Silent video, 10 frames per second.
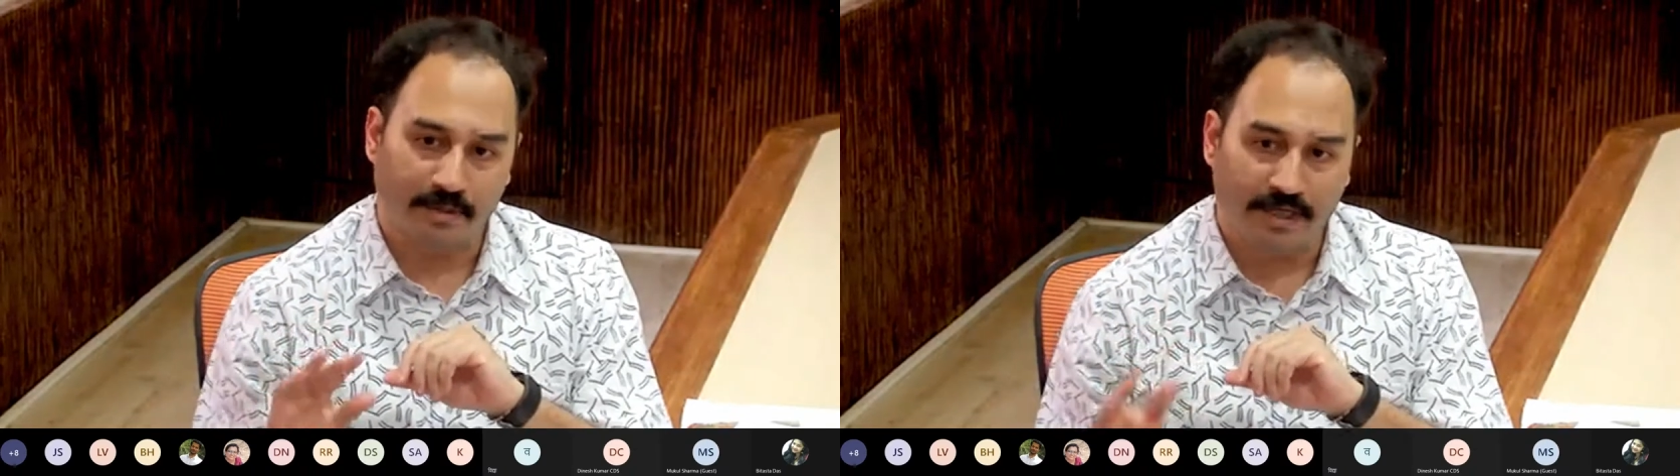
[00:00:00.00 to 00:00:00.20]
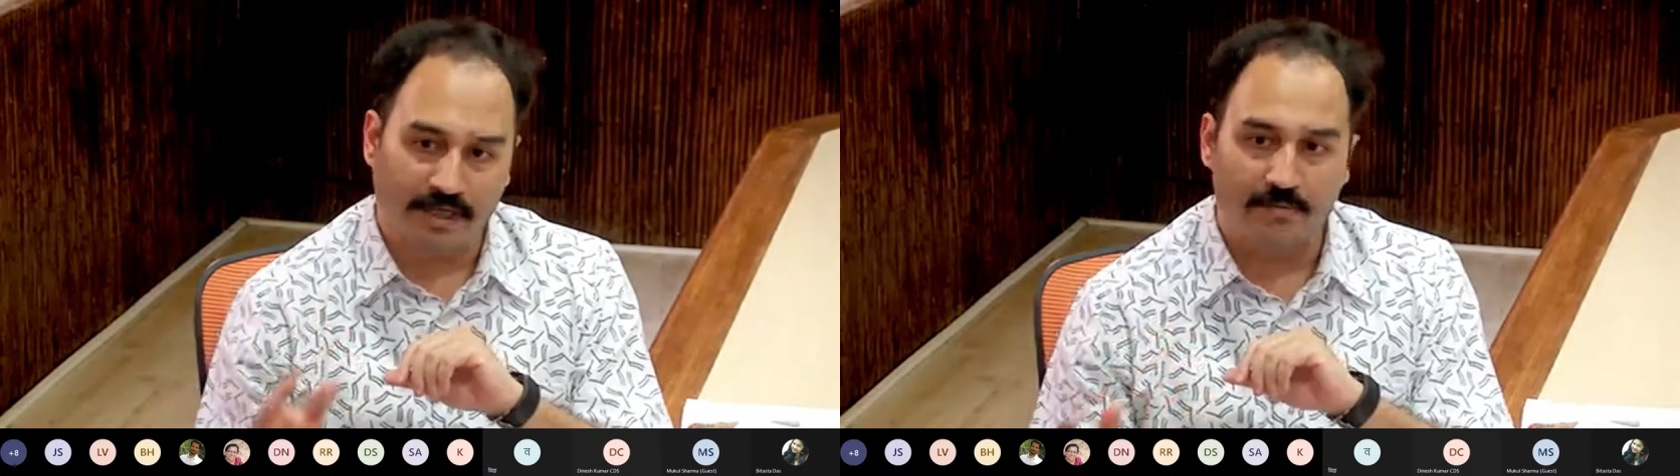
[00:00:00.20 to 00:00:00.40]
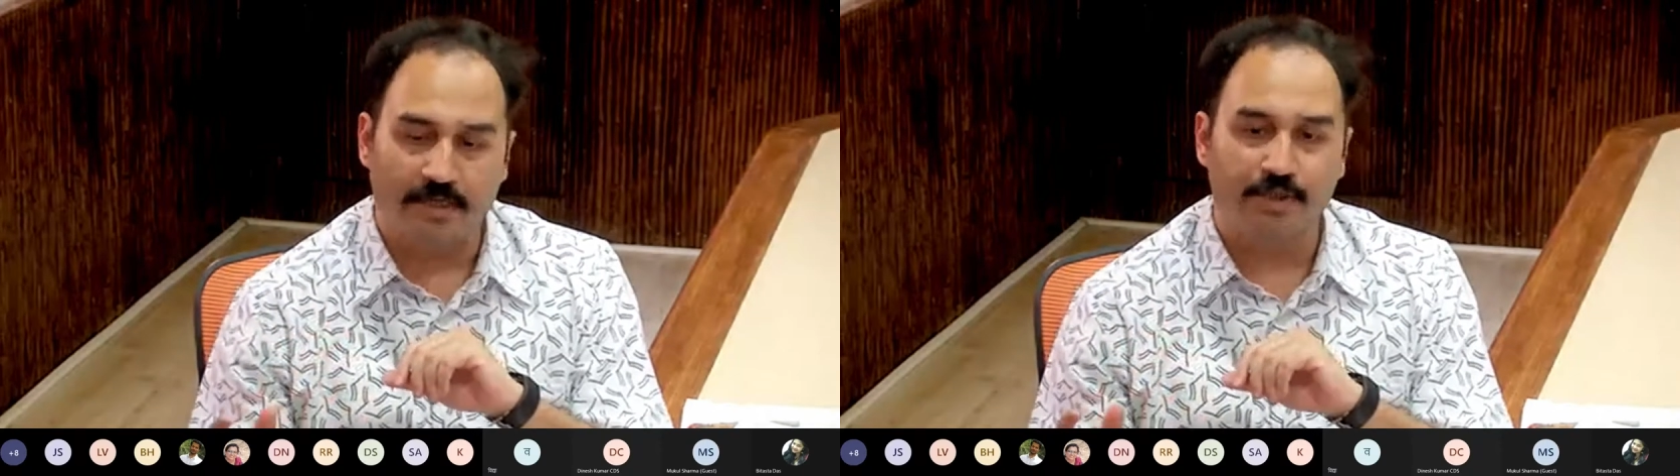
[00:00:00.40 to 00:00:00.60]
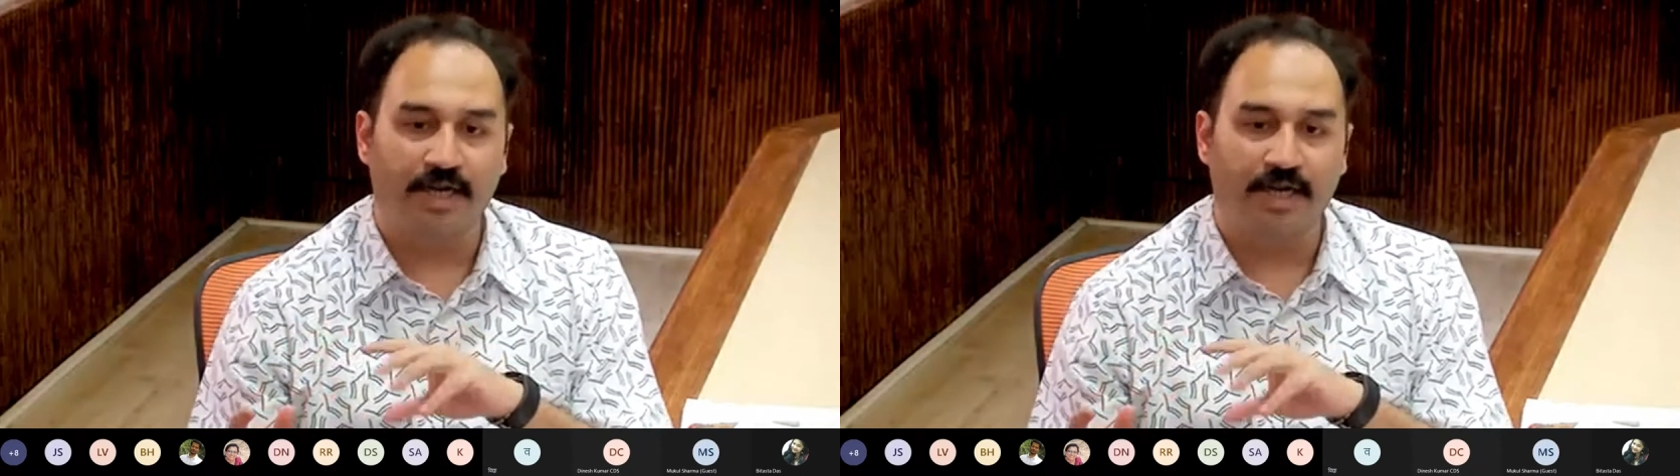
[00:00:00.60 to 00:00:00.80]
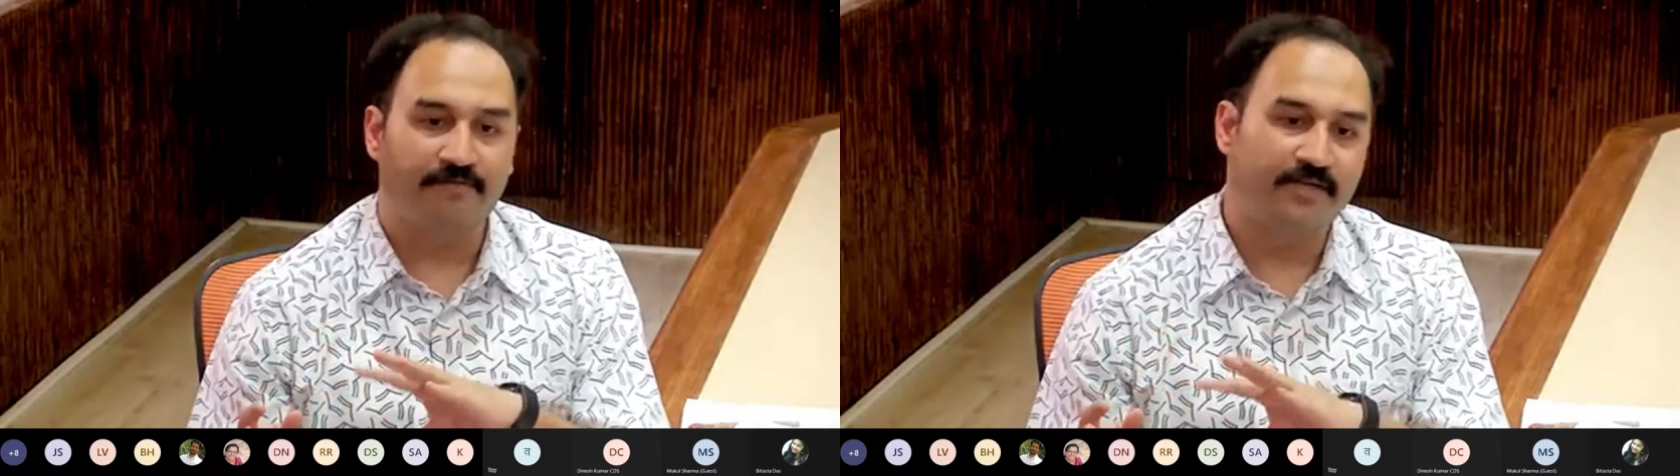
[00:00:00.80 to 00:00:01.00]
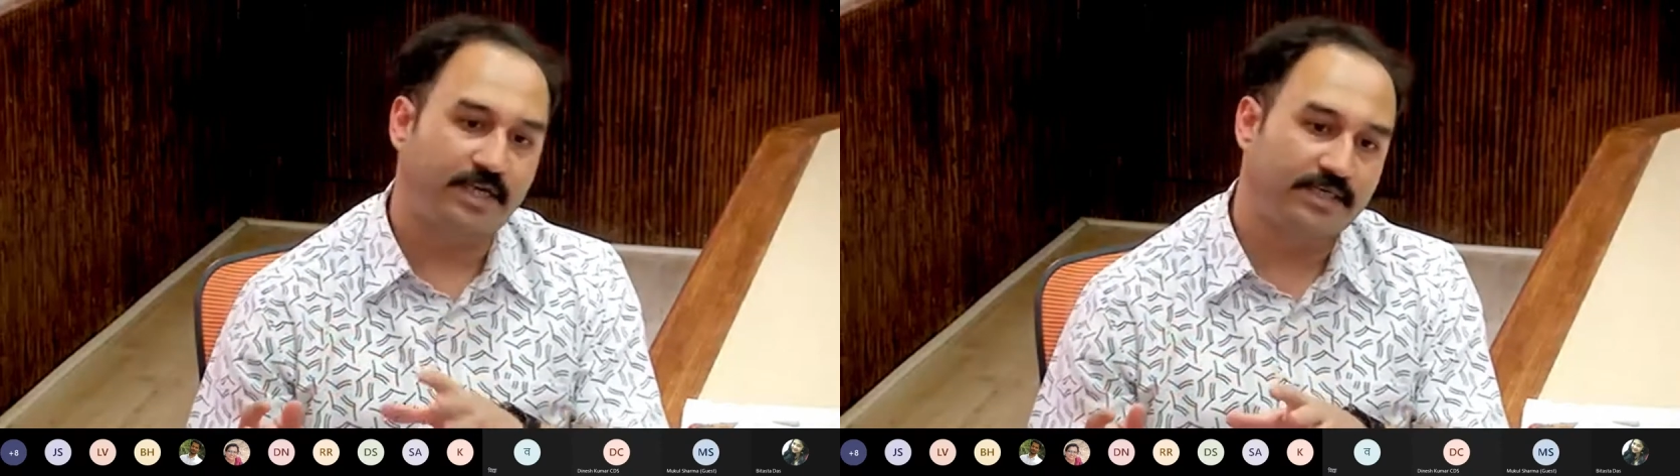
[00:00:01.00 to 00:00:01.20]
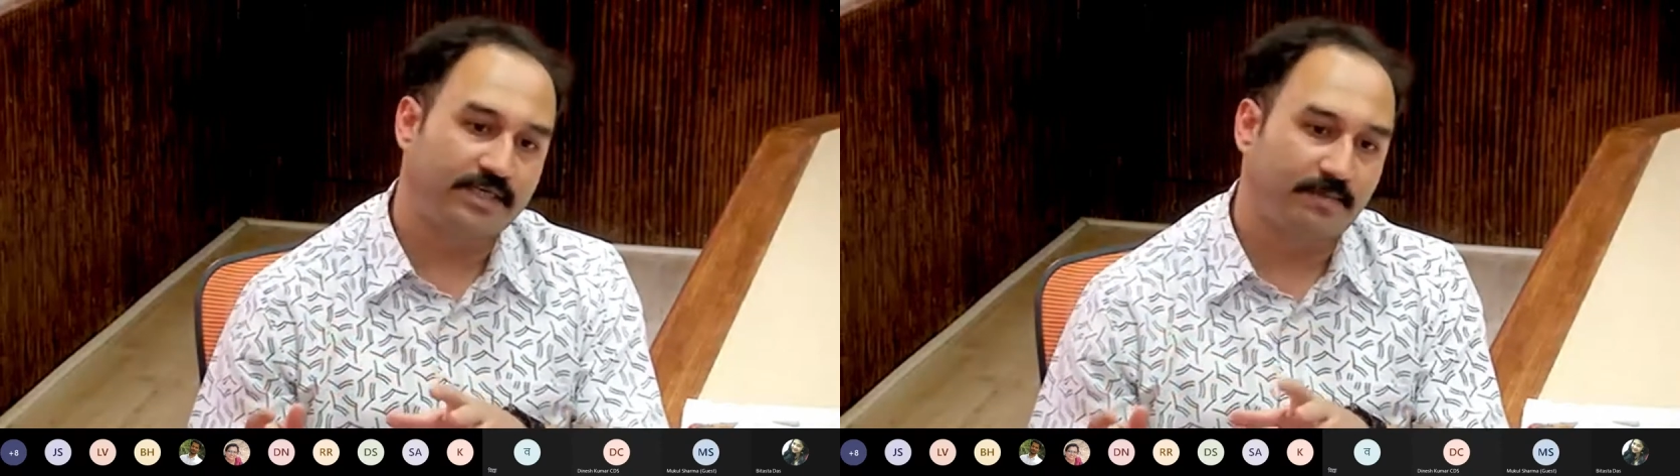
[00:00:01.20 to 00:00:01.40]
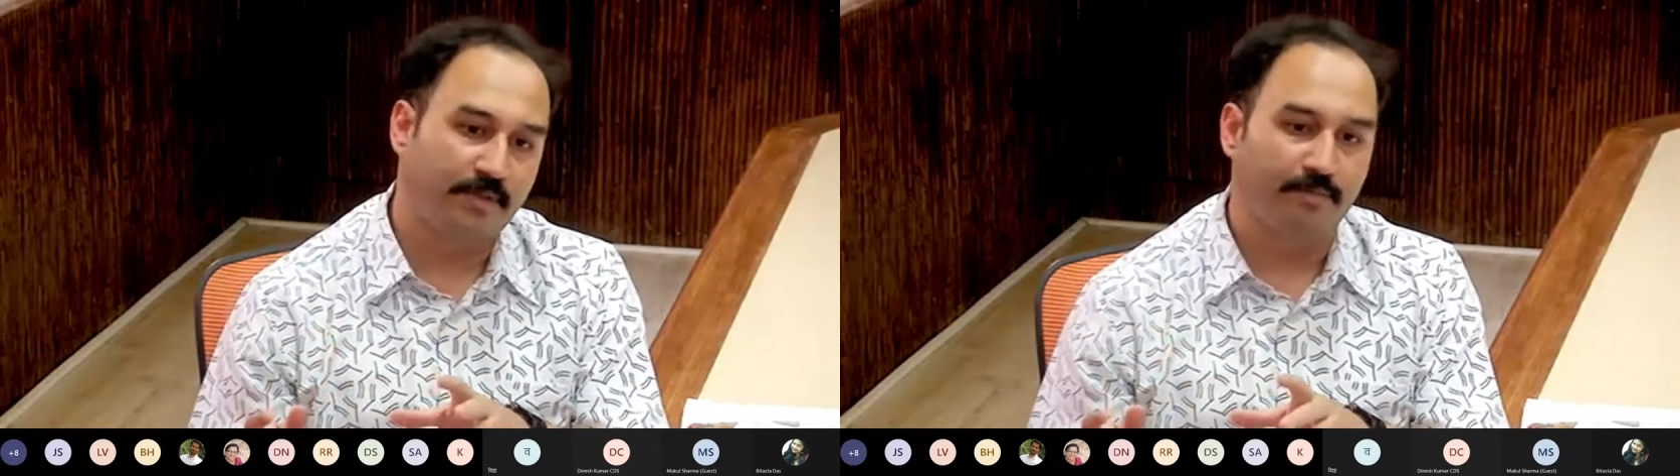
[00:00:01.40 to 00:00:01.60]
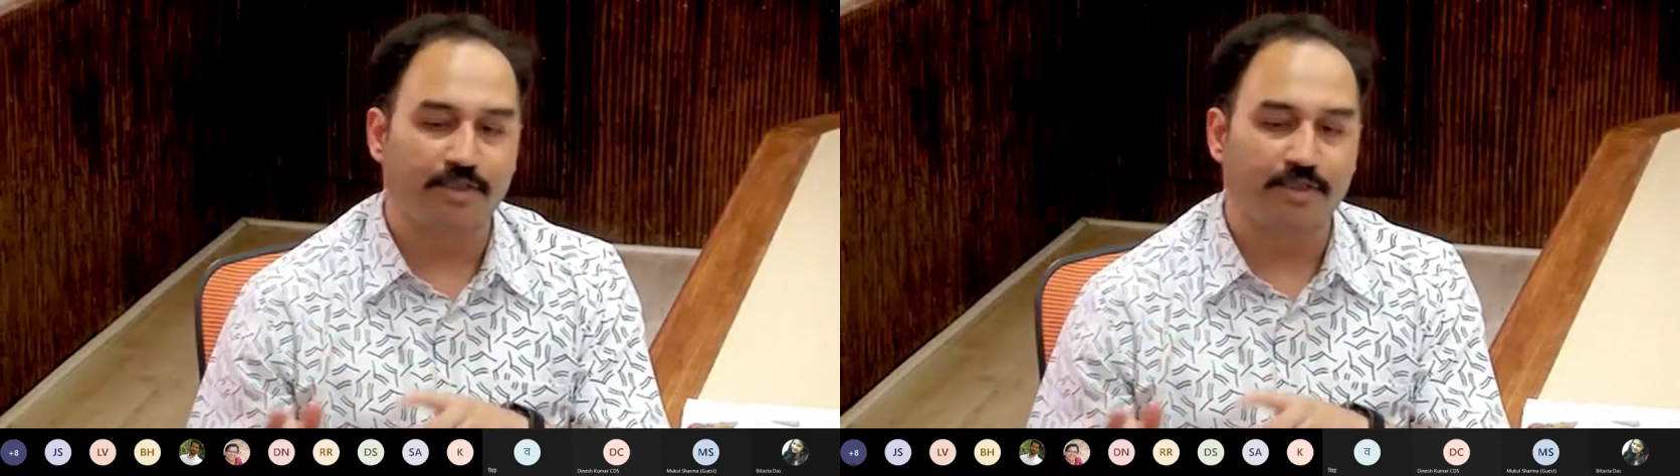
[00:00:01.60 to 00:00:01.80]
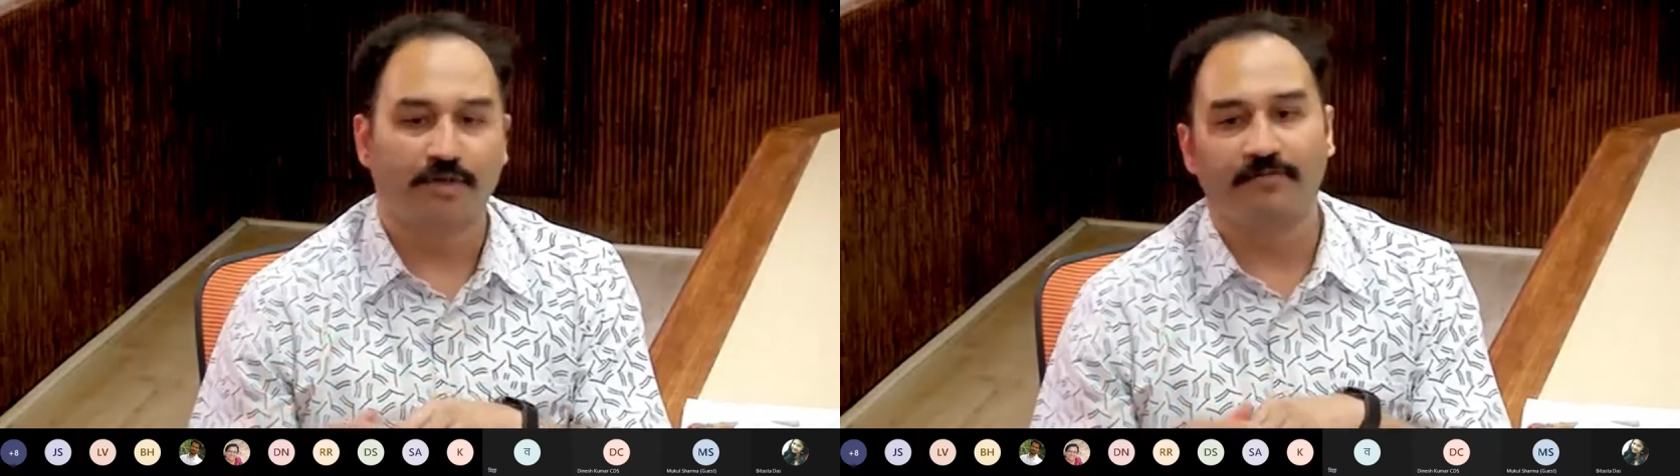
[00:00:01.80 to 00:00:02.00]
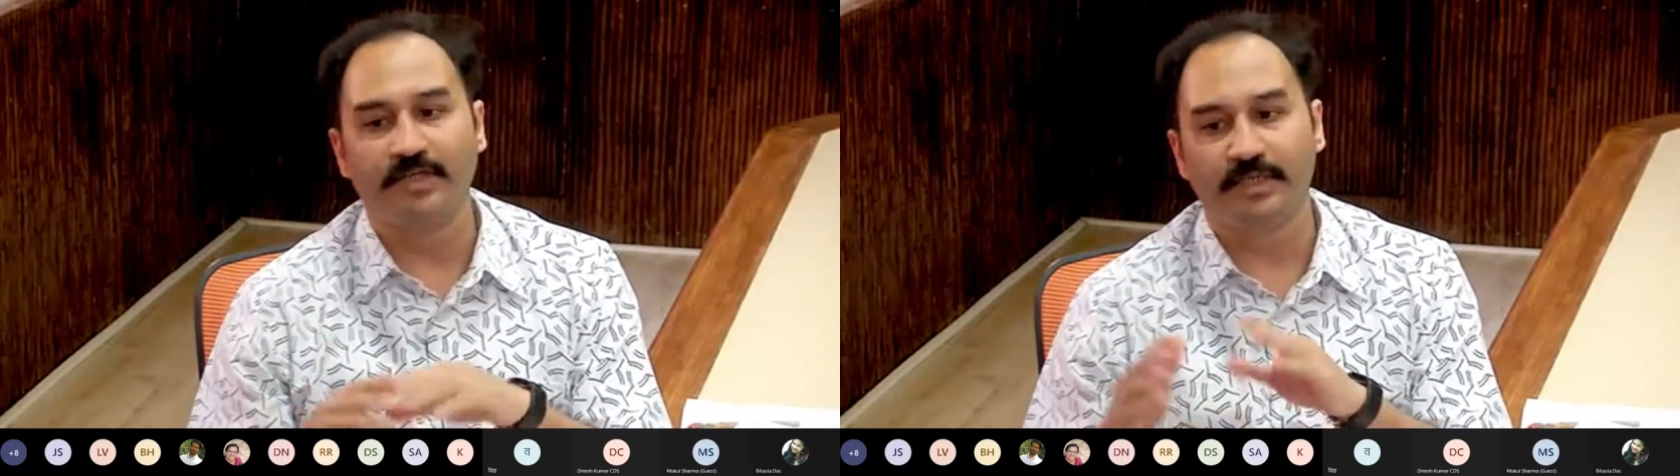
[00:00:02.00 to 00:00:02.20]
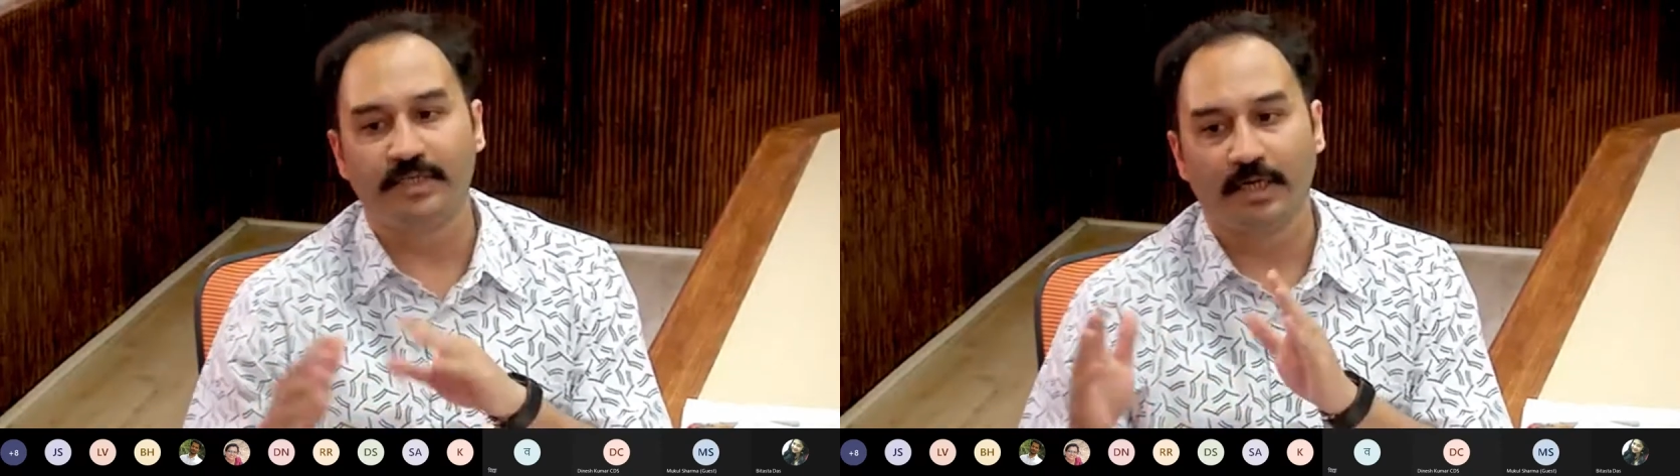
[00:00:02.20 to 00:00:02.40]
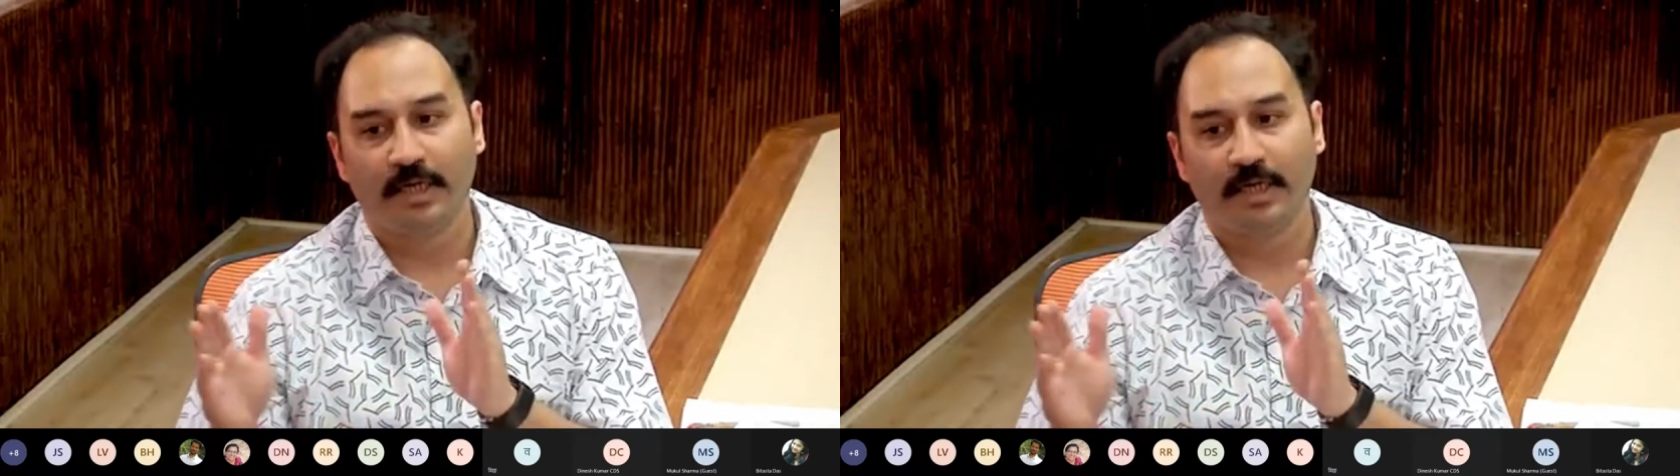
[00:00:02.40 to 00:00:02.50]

near maturity fish and some immature fish